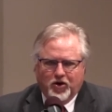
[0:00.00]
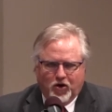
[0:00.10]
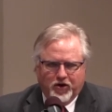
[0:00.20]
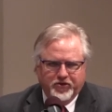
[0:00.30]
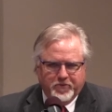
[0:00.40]

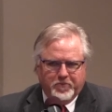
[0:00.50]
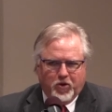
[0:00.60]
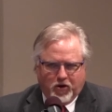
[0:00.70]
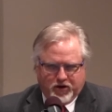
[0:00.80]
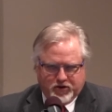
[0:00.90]
on the
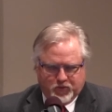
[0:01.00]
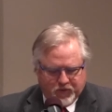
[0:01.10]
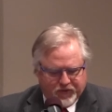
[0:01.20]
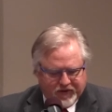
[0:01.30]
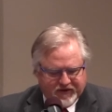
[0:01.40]
mark
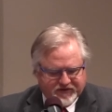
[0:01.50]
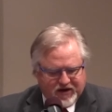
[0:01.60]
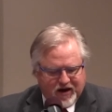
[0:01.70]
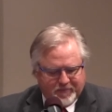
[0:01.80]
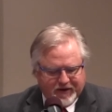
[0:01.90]
with these
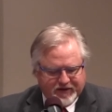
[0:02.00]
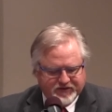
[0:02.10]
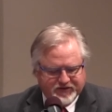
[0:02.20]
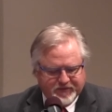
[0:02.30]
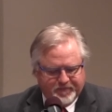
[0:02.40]

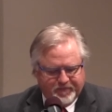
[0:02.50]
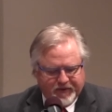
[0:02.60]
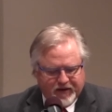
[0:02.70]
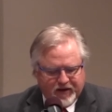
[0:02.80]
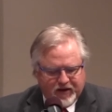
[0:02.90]
comments.
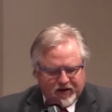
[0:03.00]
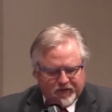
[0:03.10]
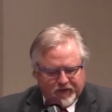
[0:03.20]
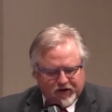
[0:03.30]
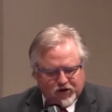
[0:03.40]

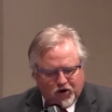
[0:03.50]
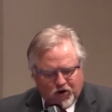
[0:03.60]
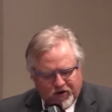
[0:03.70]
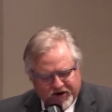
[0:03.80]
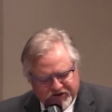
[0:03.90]
The
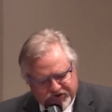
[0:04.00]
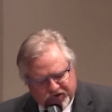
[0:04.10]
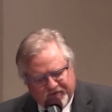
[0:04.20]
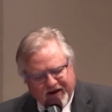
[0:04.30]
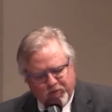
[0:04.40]
occurrence
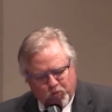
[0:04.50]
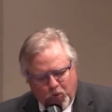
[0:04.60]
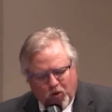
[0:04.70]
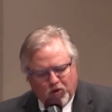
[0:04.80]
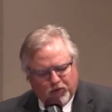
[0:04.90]
of a
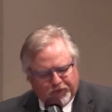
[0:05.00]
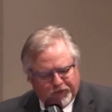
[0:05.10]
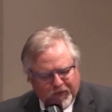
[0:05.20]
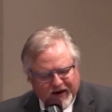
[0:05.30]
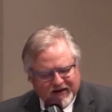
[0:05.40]
world
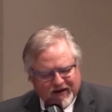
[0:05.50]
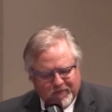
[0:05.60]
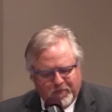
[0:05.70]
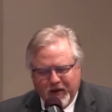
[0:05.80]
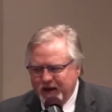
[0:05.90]

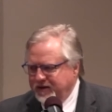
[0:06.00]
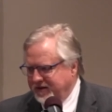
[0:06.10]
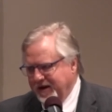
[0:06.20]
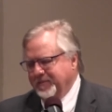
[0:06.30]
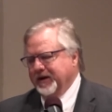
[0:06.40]
threatening
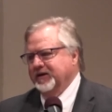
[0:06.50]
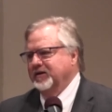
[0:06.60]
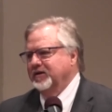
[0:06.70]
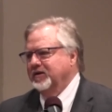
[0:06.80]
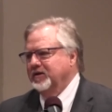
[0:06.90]
pandemic
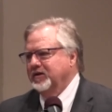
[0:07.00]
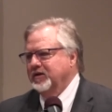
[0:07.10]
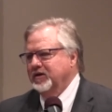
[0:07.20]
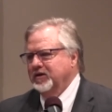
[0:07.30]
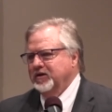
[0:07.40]

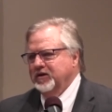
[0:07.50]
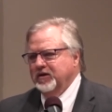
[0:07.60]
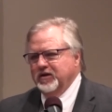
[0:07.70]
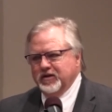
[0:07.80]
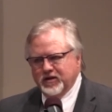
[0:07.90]

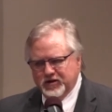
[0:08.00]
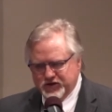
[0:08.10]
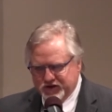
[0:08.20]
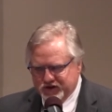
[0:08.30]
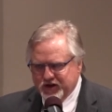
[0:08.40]

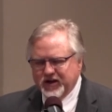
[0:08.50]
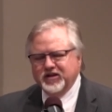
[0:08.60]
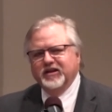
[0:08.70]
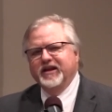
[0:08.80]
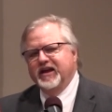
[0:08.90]

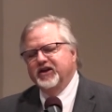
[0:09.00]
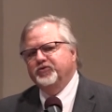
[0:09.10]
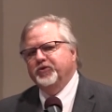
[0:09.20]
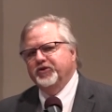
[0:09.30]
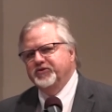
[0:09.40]
suddenly
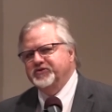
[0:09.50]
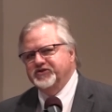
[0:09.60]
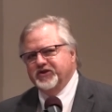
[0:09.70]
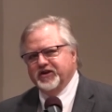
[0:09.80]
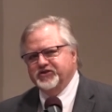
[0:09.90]

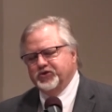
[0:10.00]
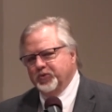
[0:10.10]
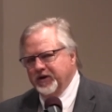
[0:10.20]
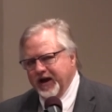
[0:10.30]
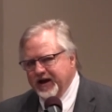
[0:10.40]
introduces us
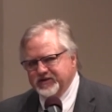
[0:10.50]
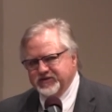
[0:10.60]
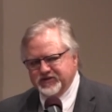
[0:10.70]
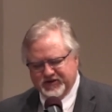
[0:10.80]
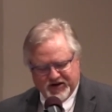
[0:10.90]
to an
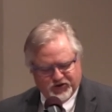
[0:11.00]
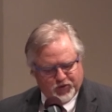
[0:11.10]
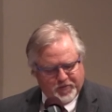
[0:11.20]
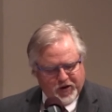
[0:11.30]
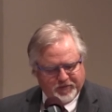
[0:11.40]

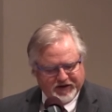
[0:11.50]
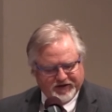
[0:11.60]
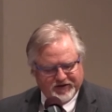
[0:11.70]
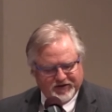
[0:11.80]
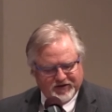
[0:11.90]
existential moment.